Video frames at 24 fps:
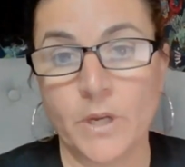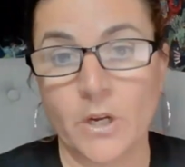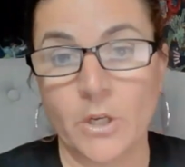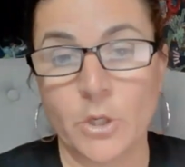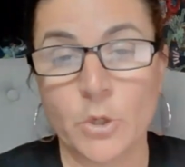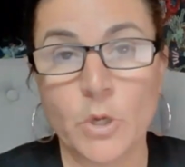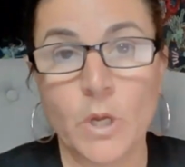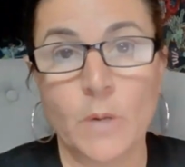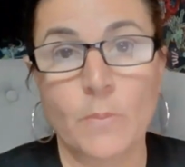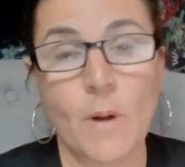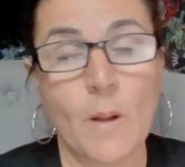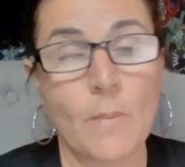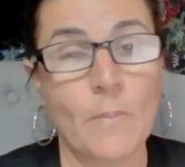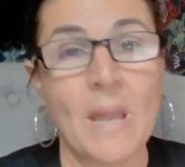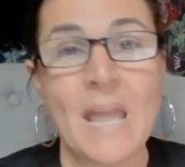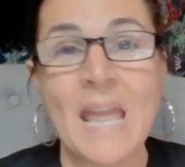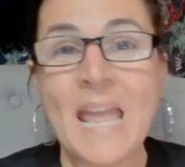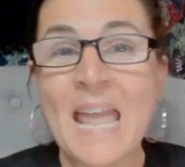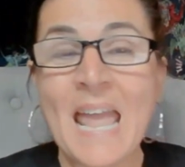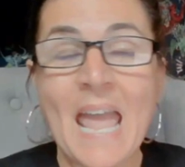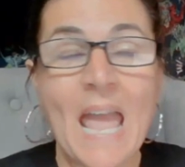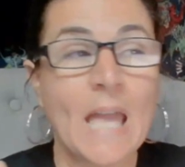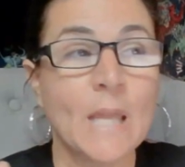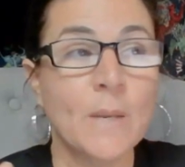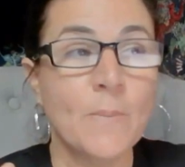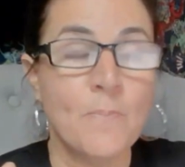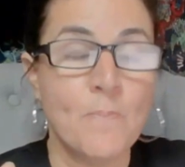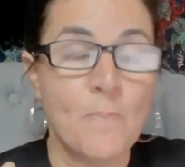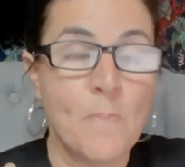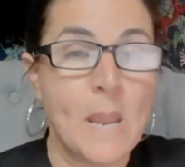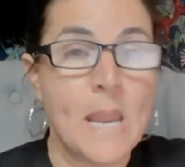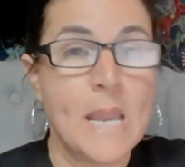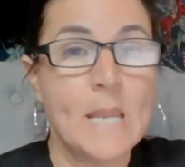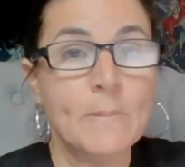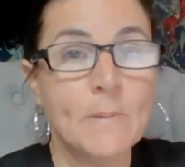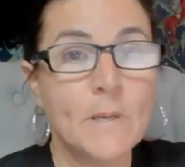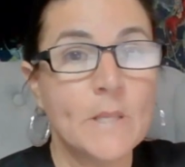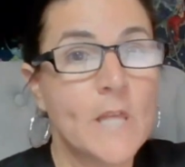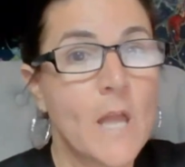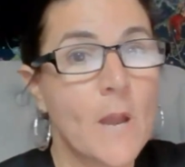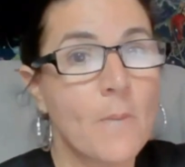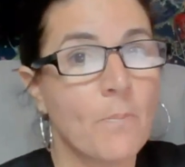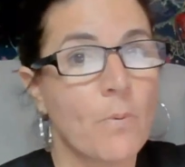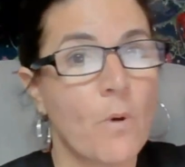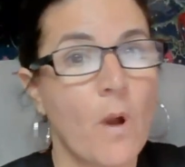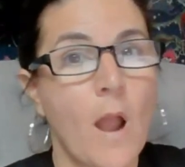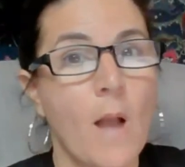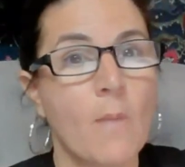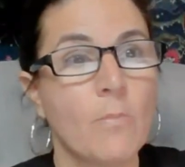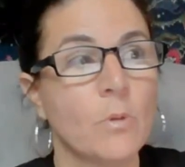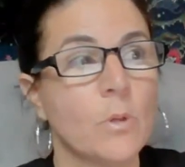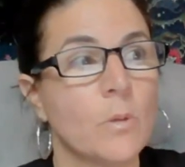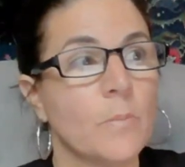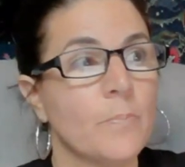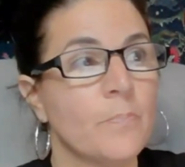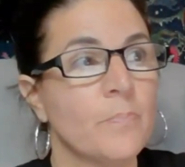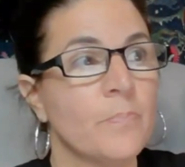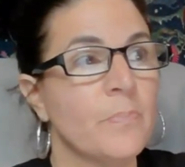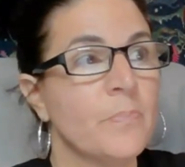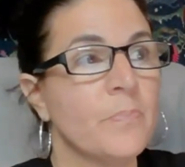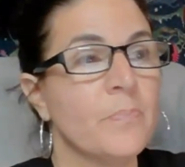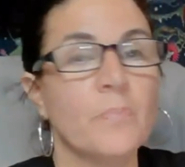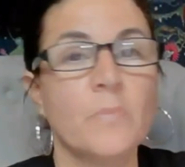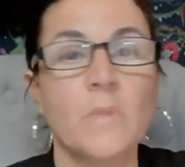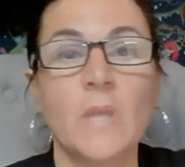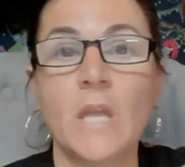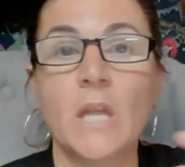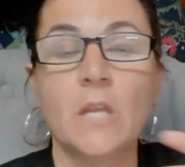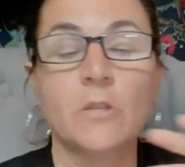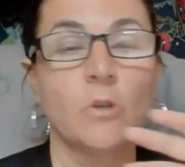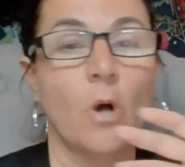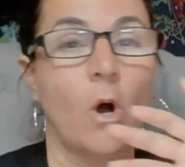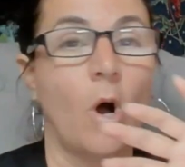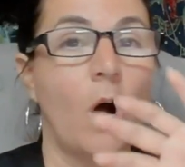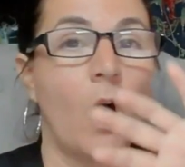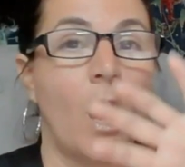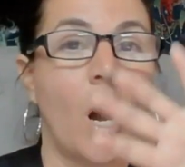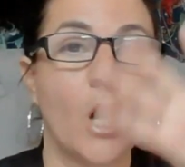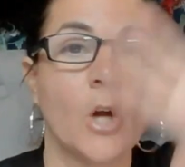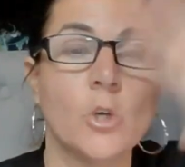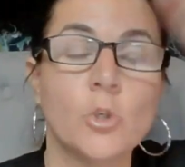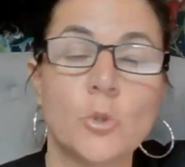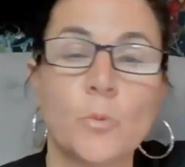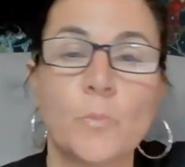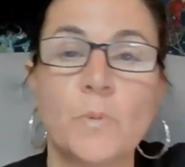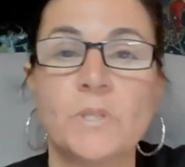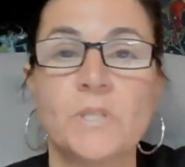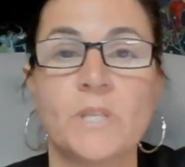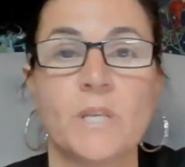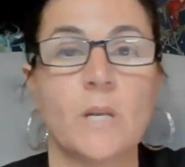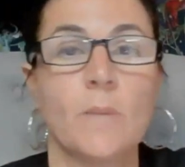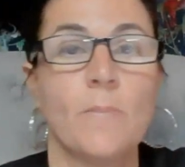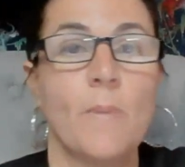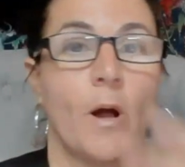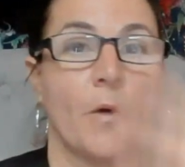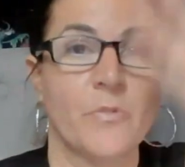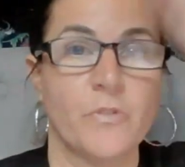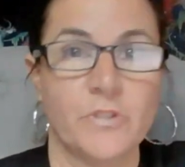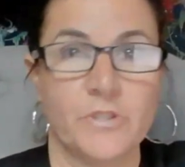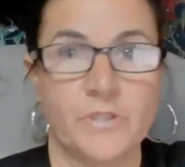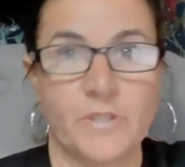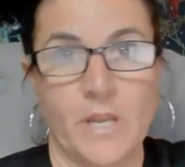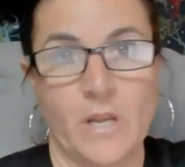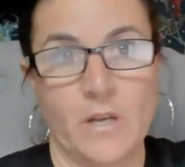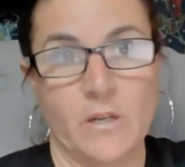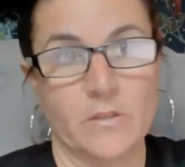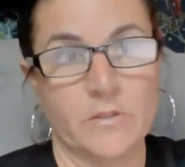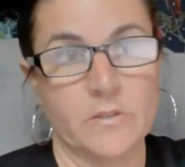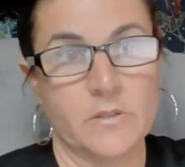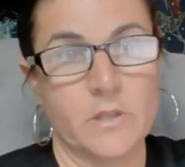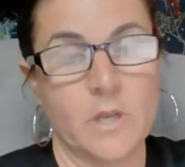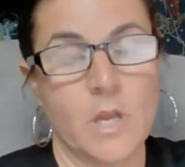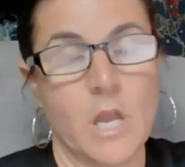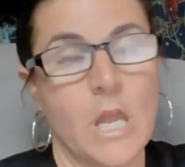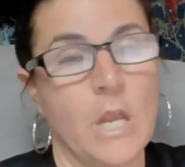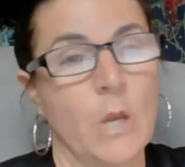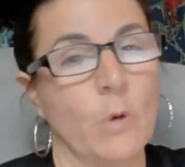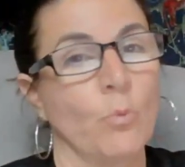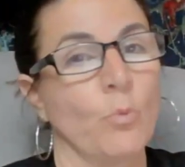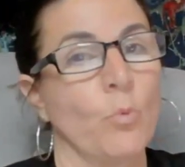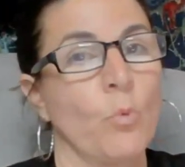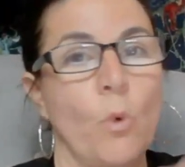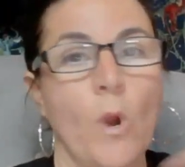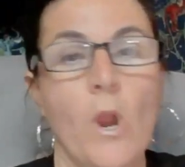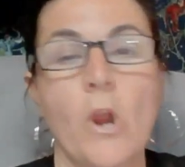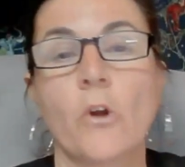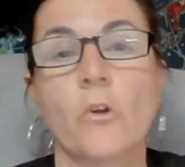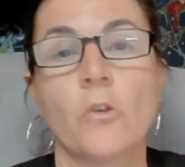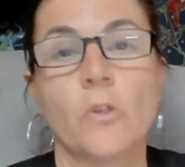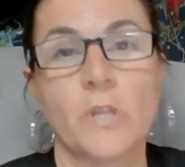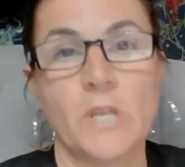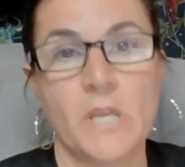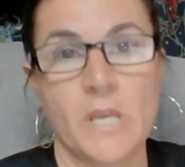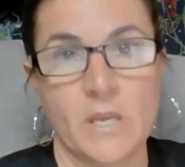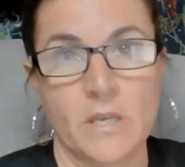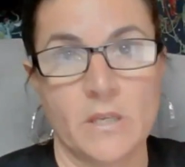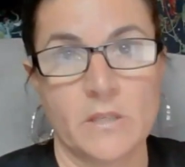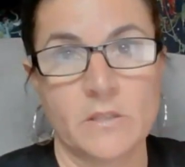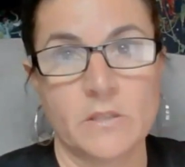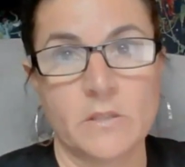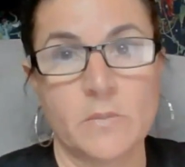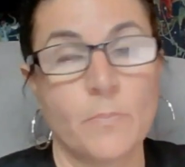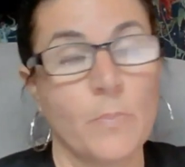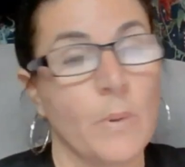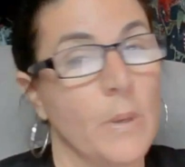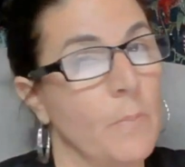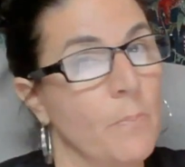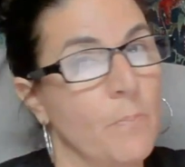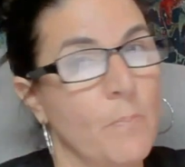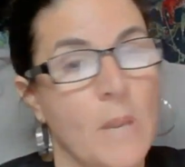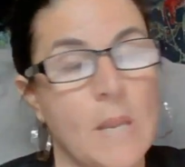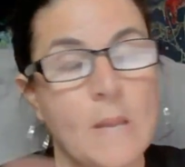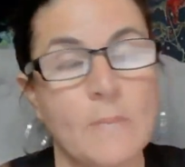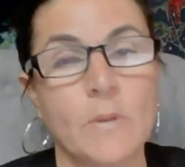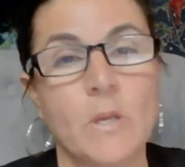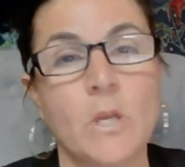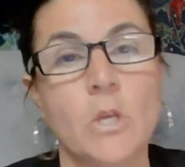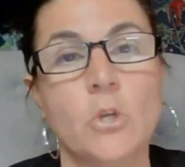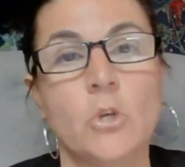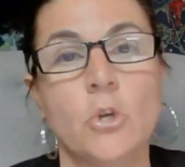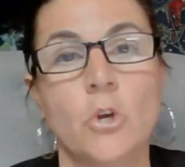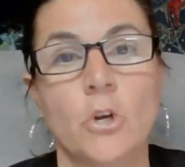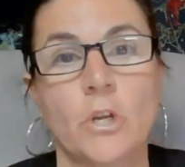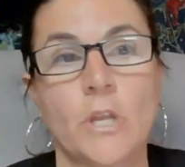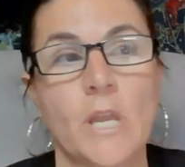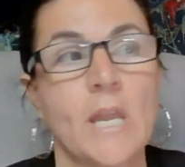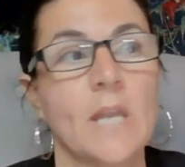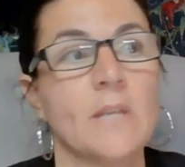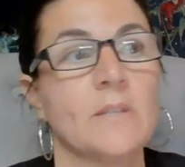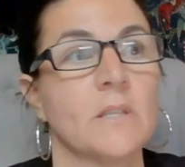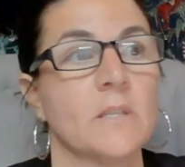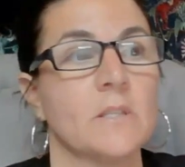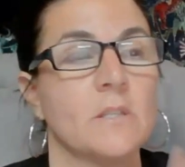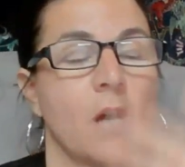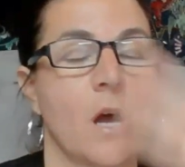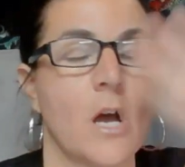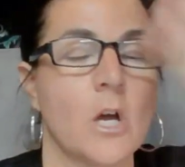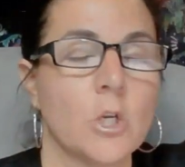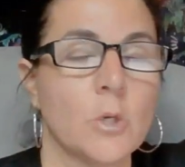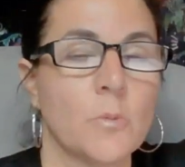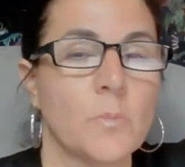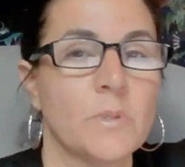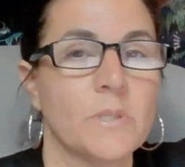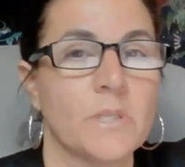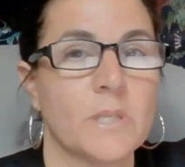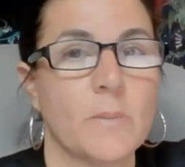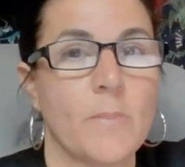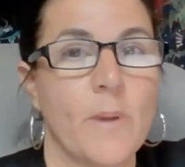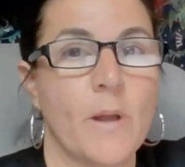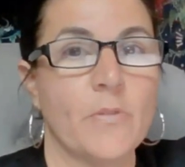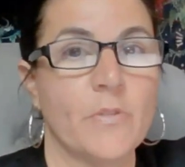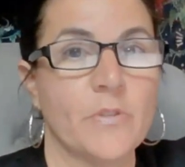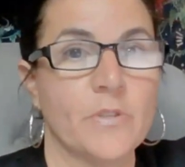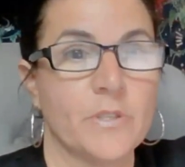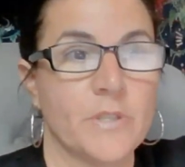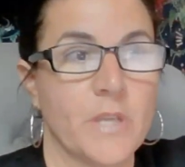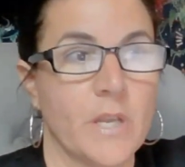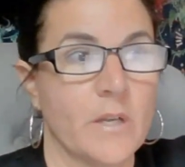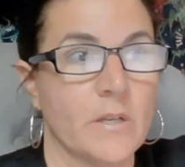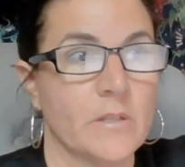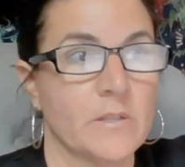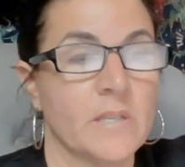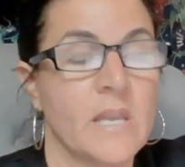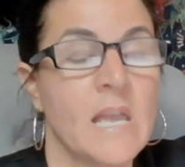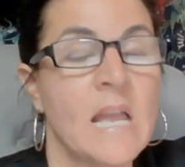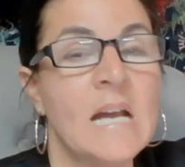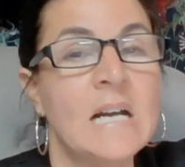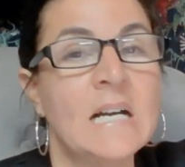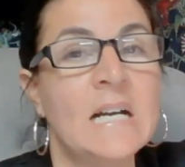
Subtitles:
You got a problem. And maybe that problem is 100% about the sales, and it rarely is, but maybe in your case, it's 100% about the sales.